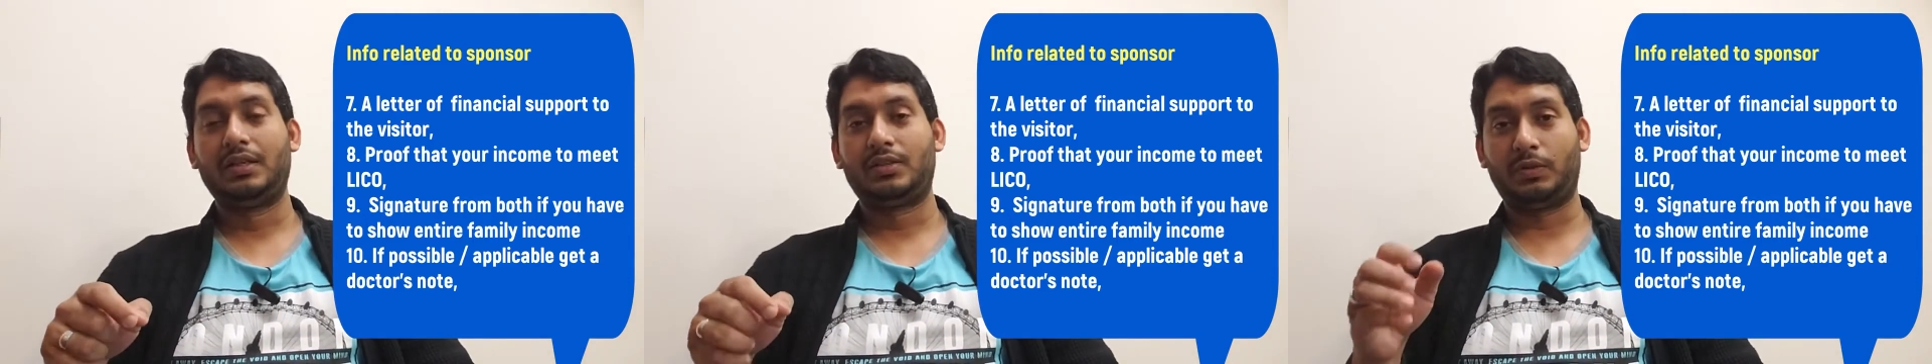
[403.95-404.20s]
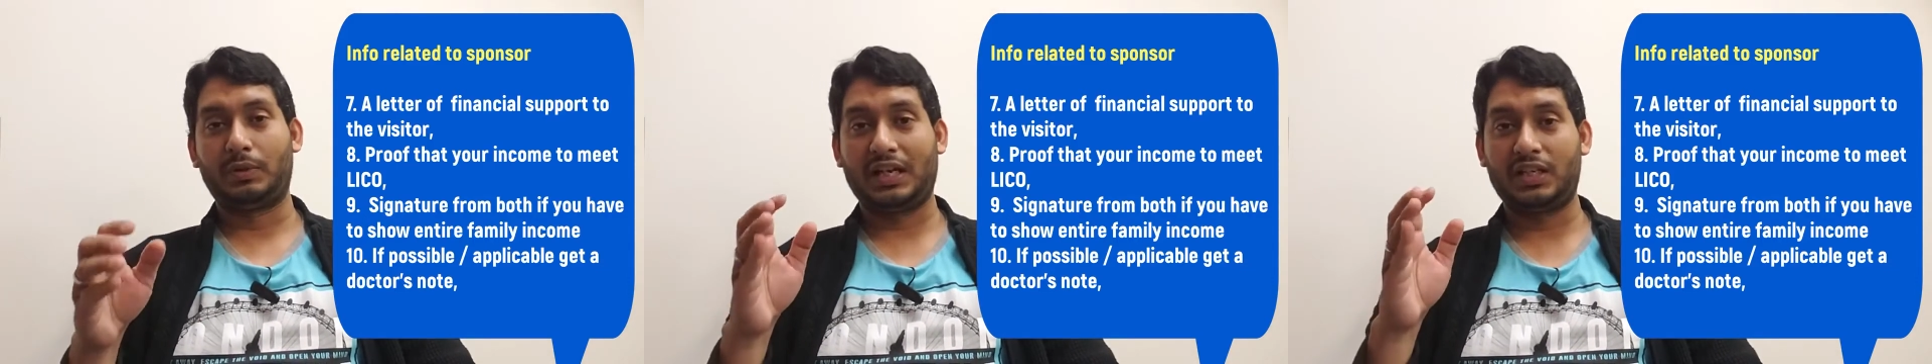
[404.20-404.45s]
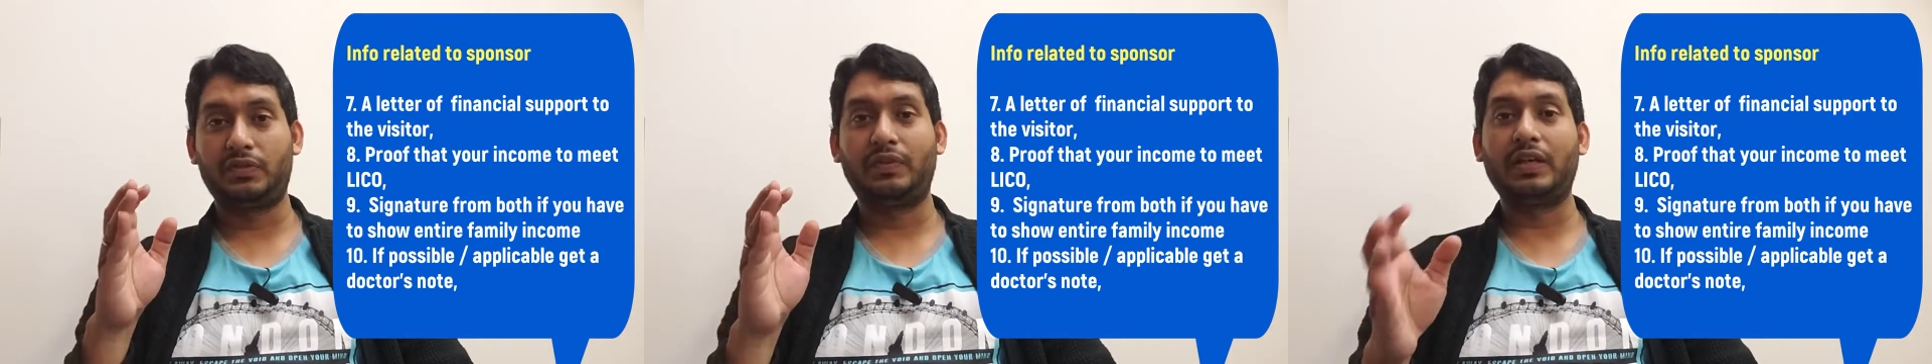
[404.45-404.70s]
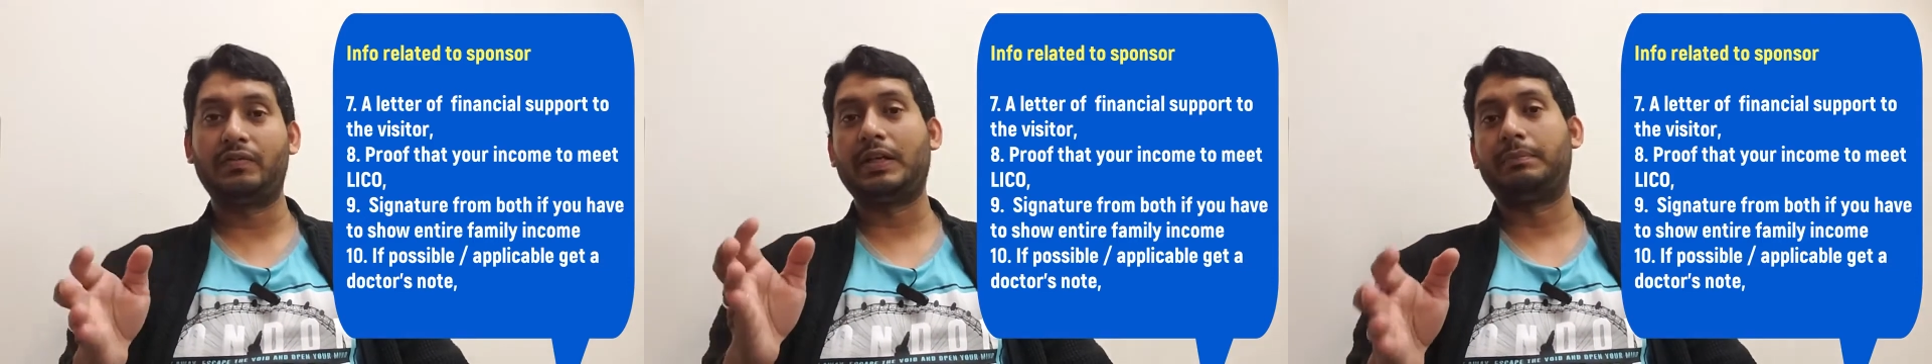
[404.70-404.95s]
So that is
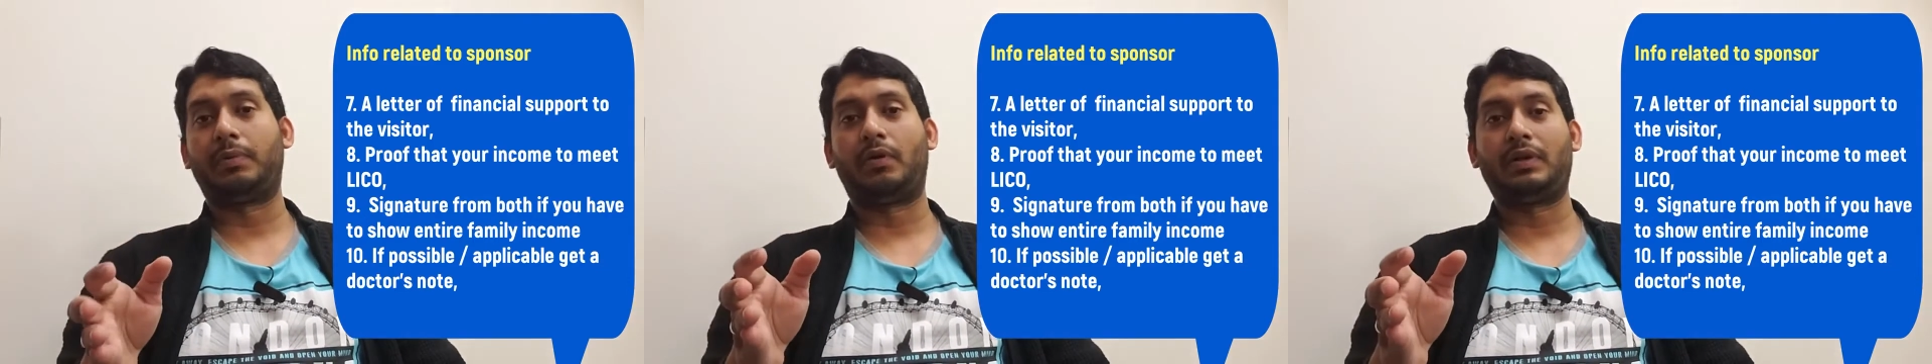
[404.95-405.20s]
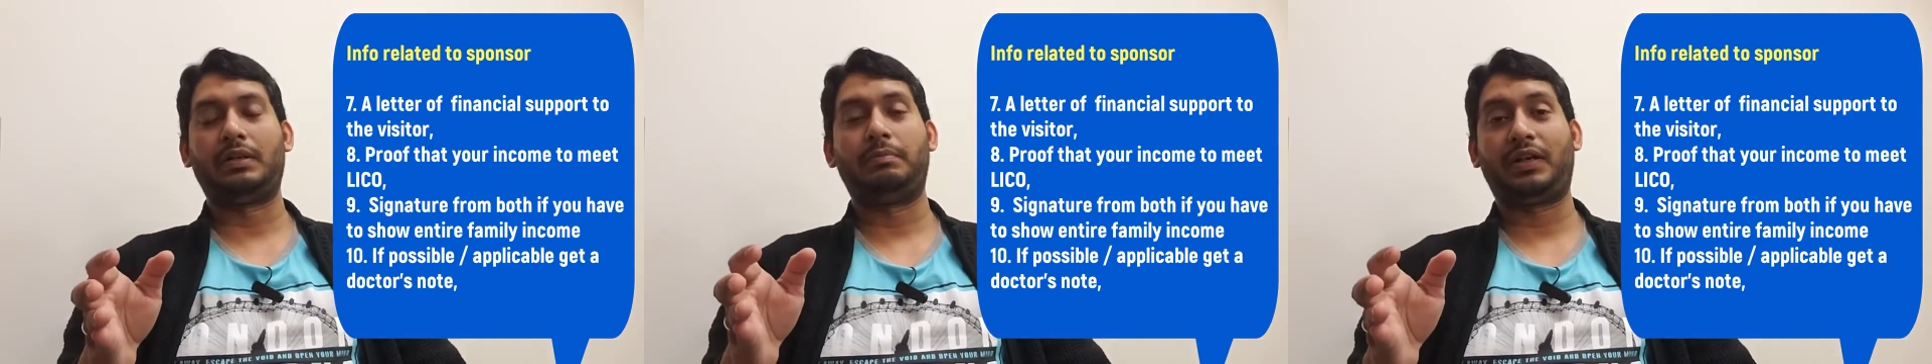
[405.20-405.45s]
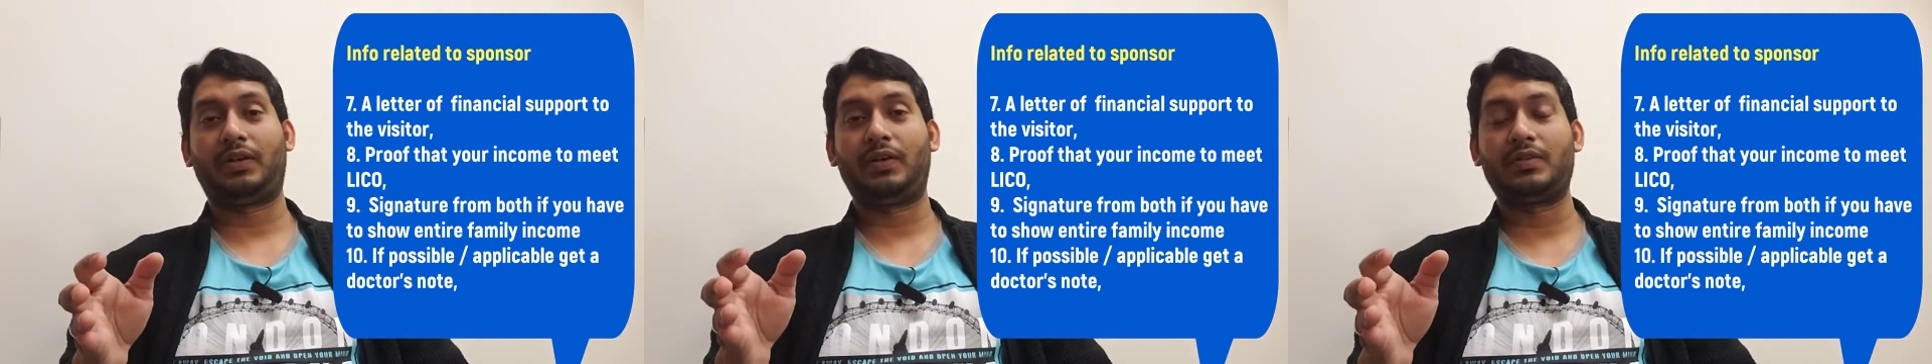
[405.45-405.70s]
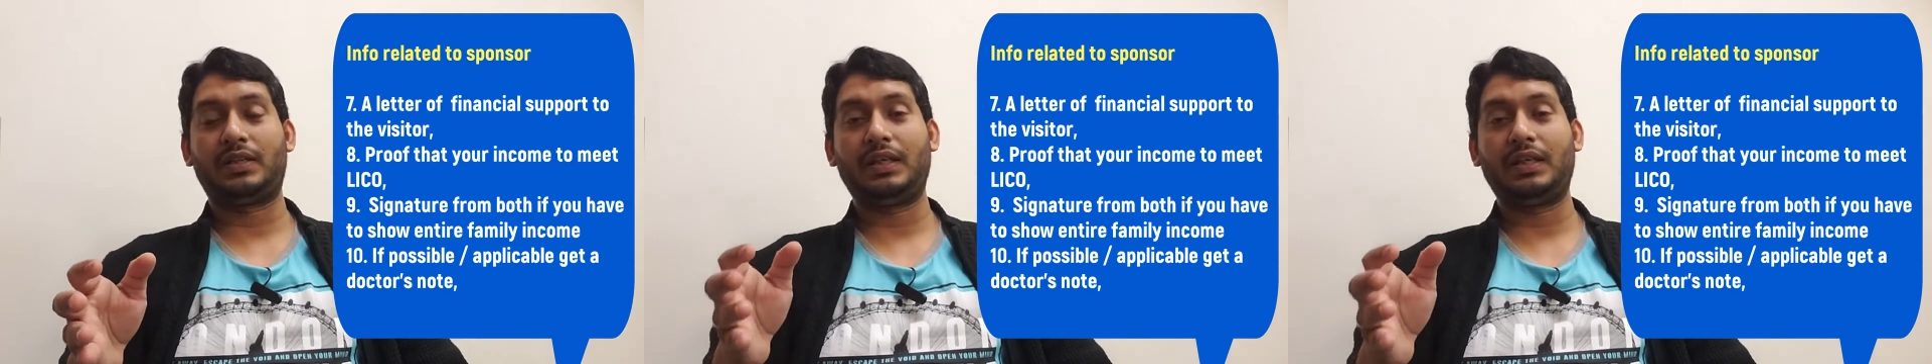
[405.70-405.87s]
very, very important, because